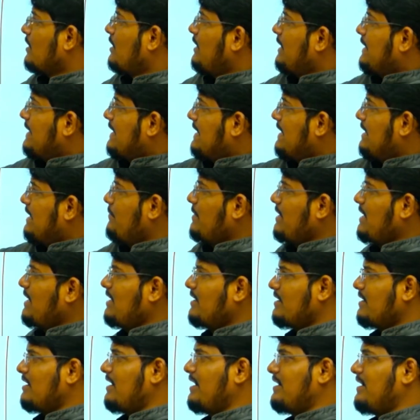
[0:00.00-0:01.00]
Email
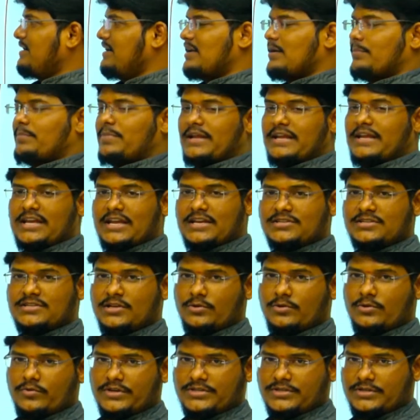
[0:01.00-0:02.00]
related application
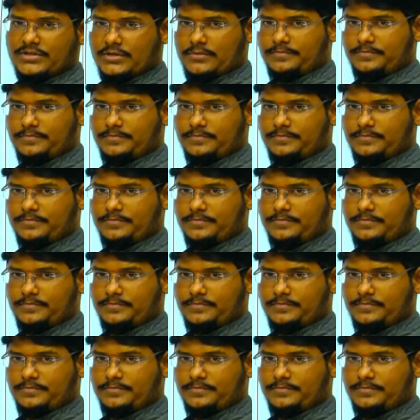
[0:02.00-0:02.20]
question.